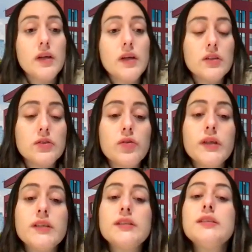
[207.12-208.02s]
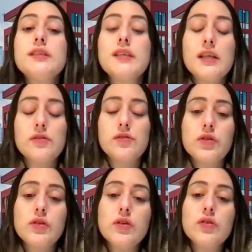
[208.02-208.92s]
So it's
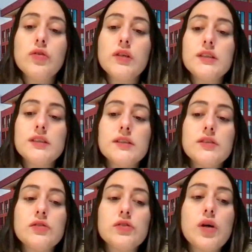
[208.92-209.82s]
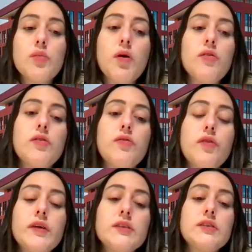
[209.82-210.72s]
insightful to listen to some of the
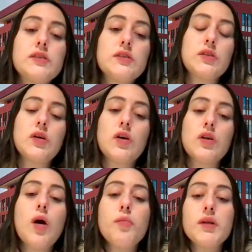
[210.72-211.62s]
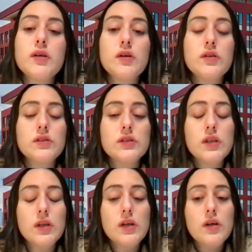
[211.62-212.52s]
first cut opinions
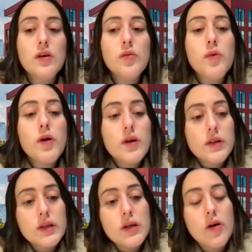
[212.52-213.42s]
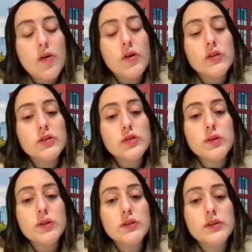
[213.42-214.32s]
unbluckily of
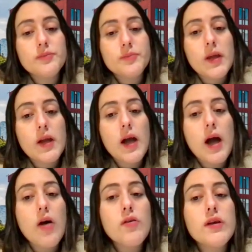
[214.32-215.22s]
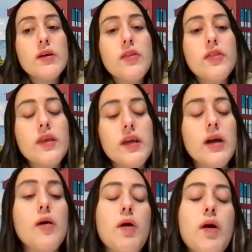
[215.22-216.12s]
consumers and how they think
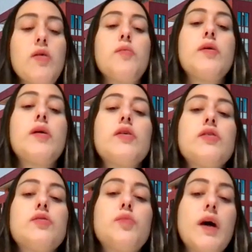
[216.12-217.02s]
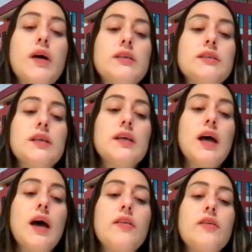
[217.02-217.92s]
about various brands
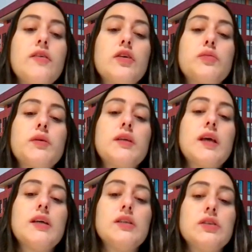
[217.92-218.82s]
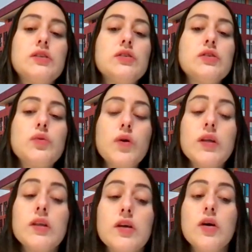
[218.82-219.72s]
and their expectations when
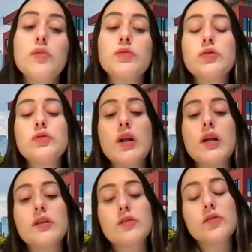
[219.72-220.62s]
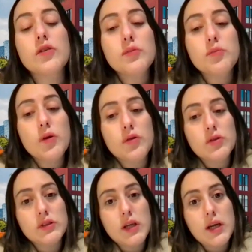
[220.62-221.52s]
it comes to electronic
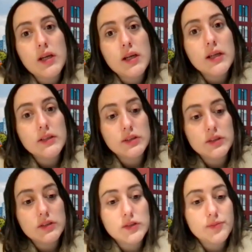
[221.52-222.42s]
products and gadgets.